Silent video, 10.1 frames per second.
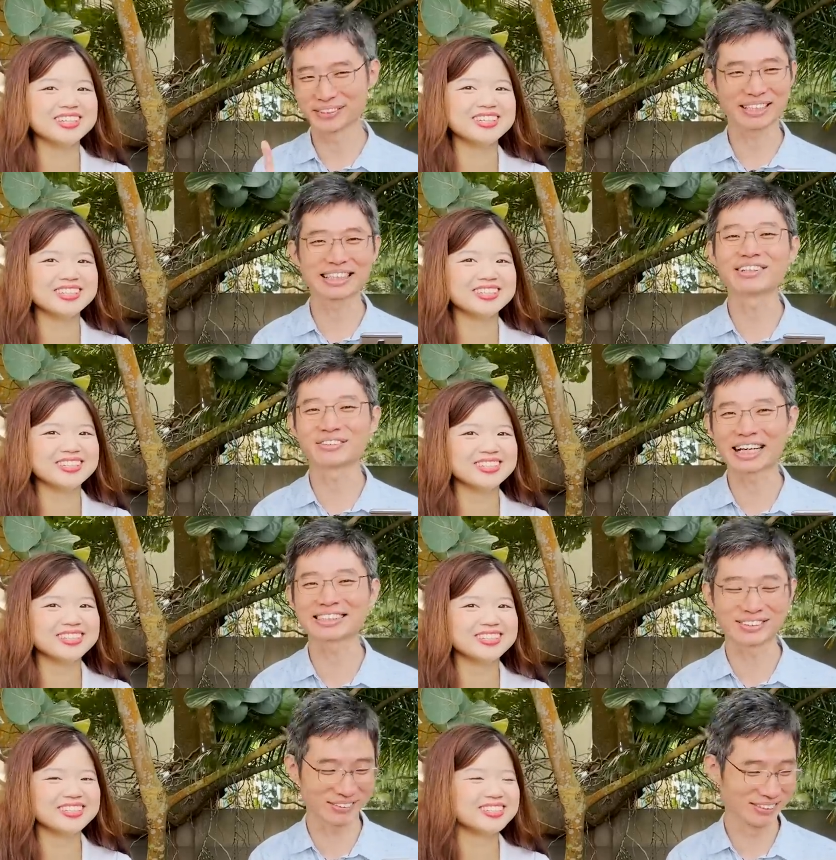Speaker 1: okay, now you
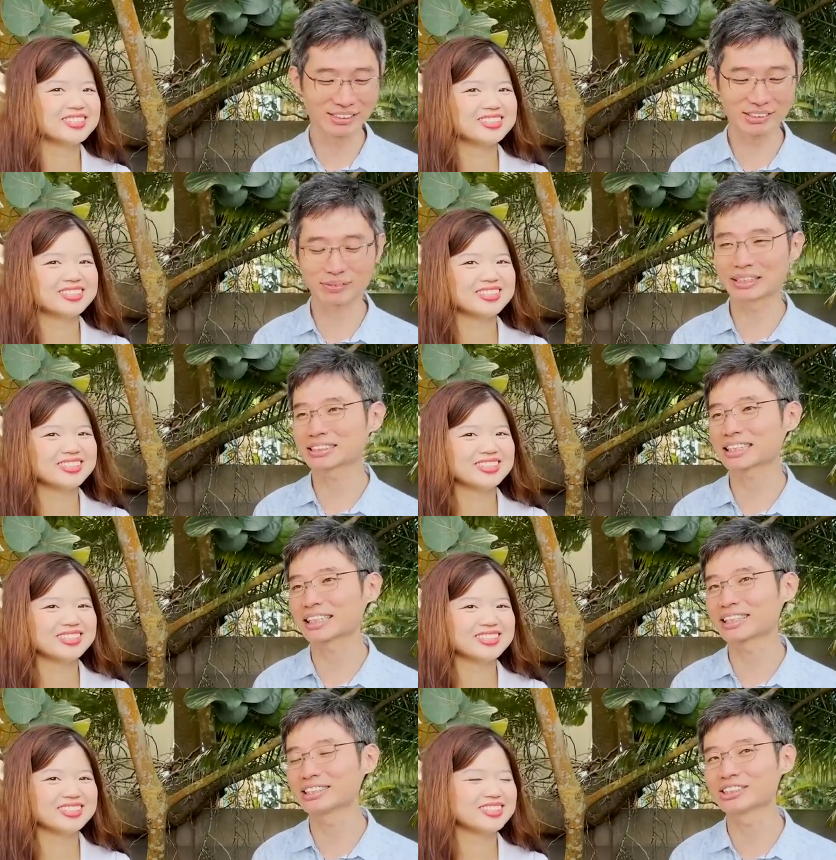guys know. So you were
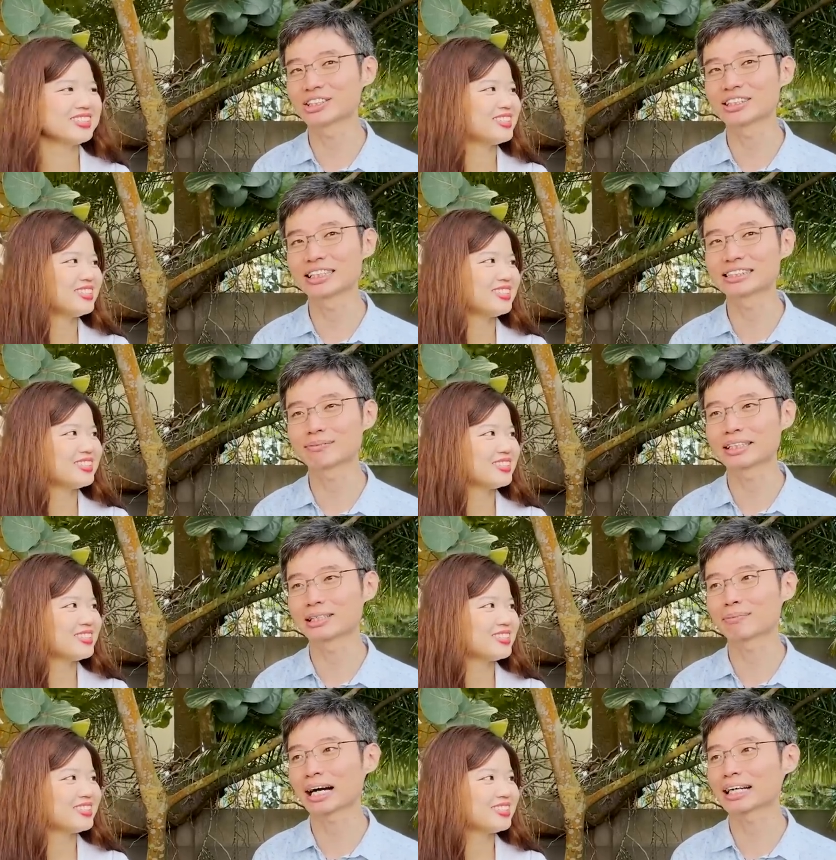studying journalism in
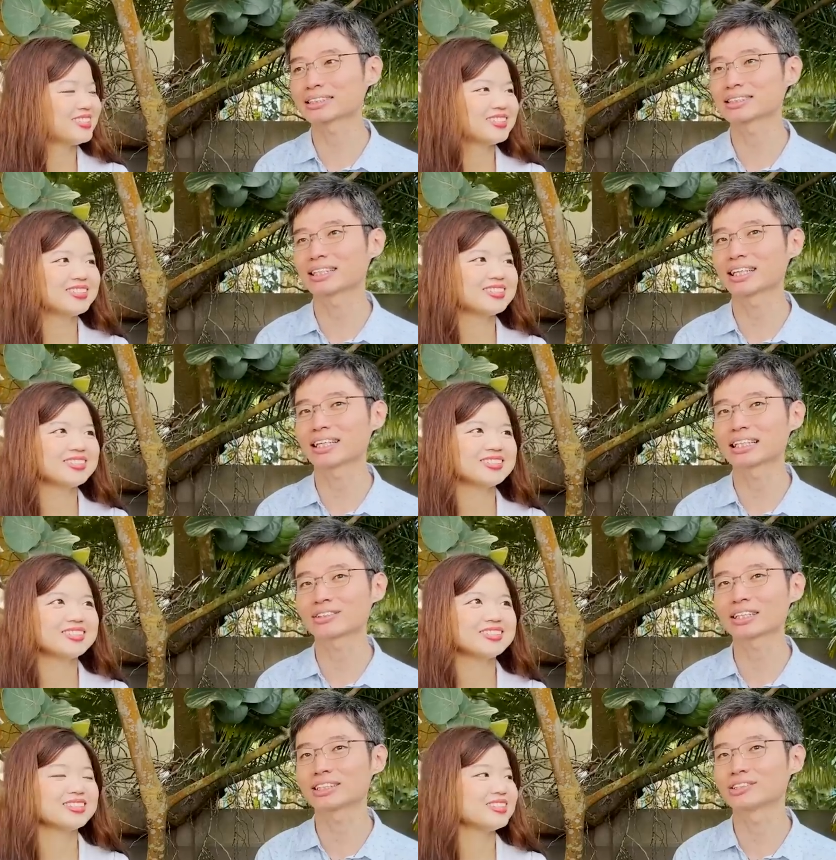the past. Then I
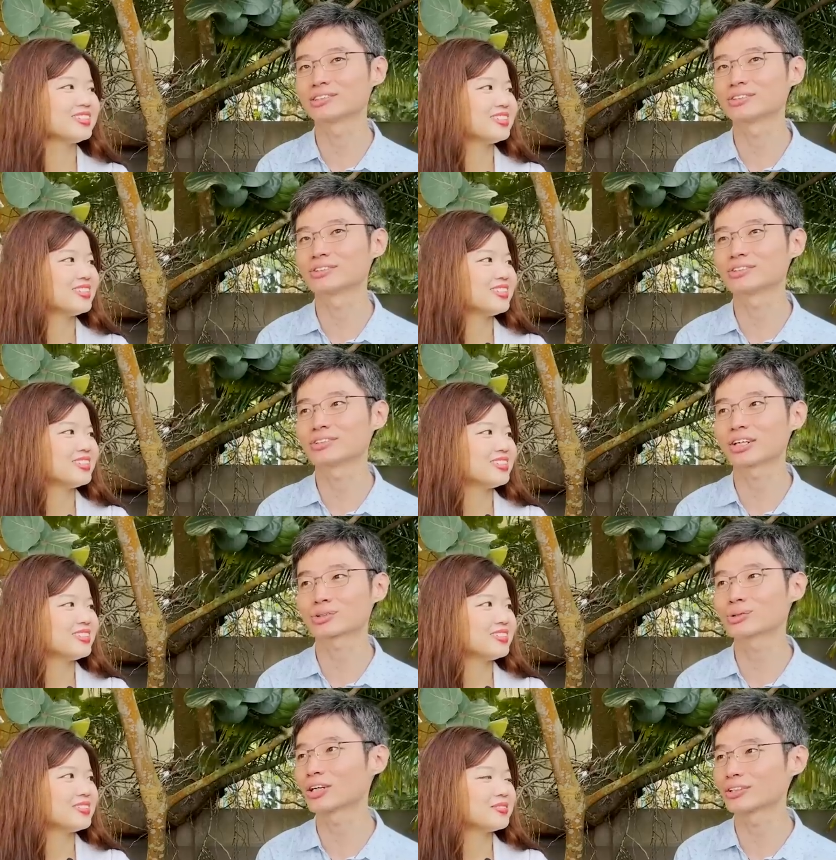saw that you
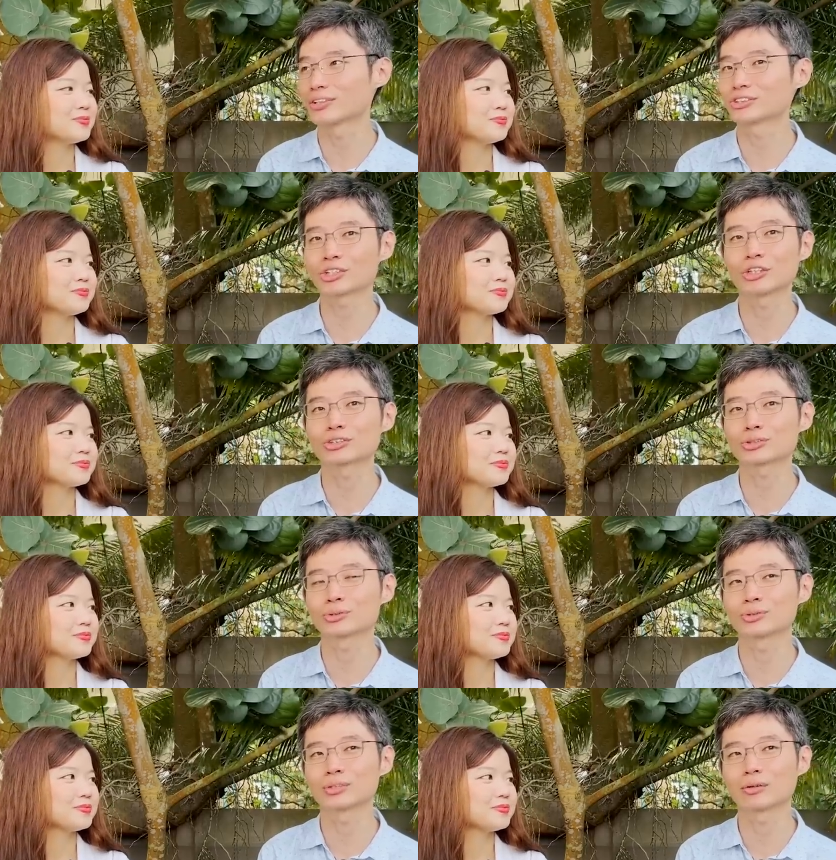not too long ago changed
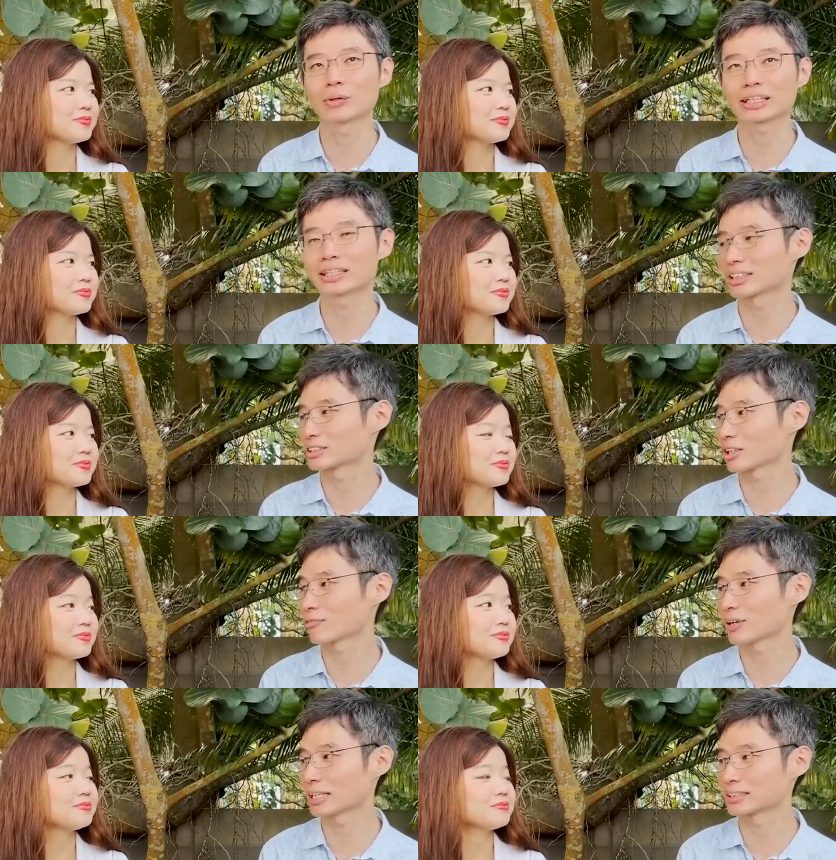to working in a
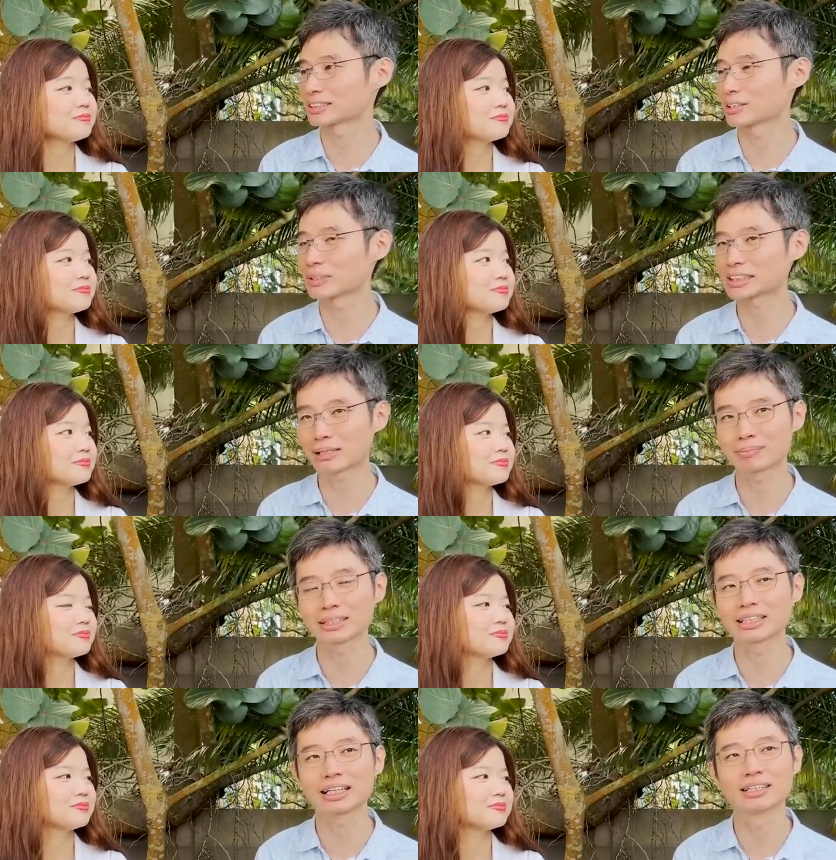software as a service
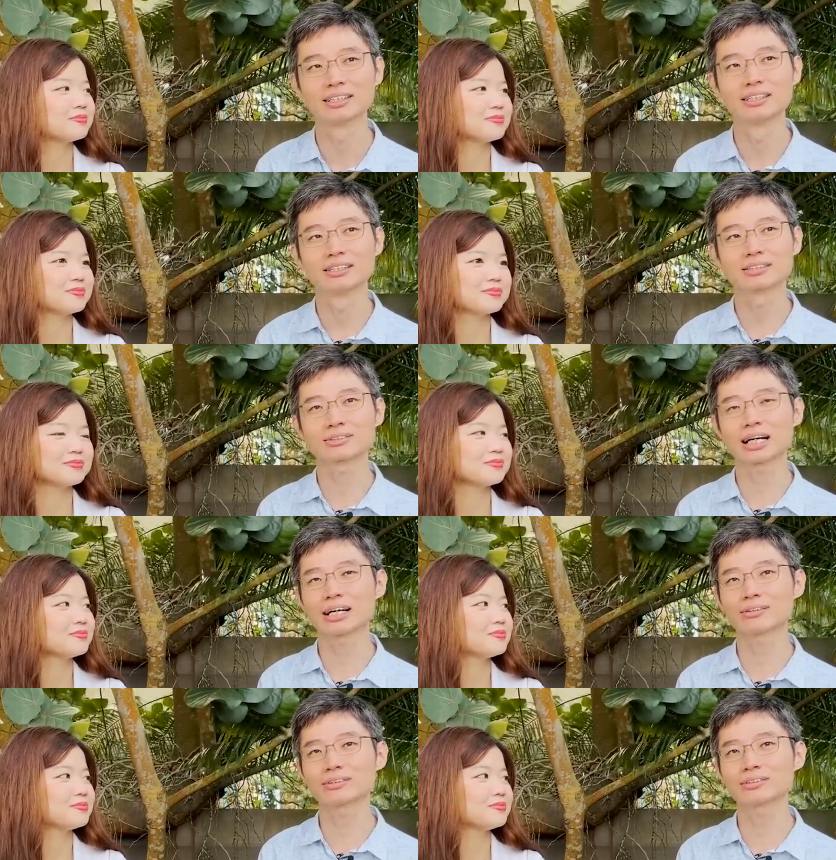company lah. So
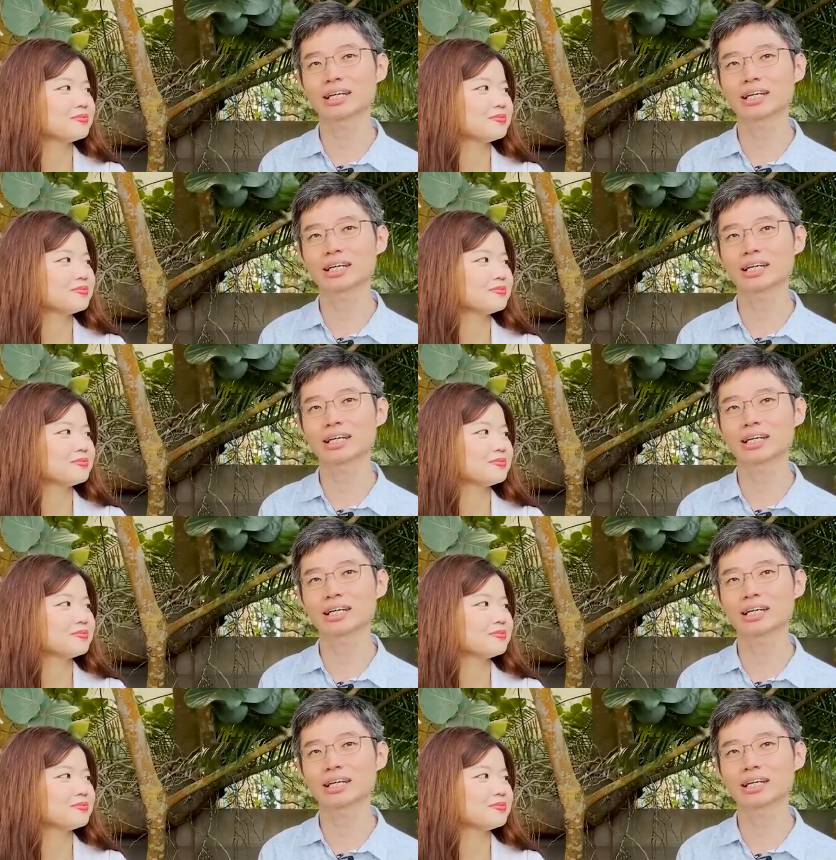how,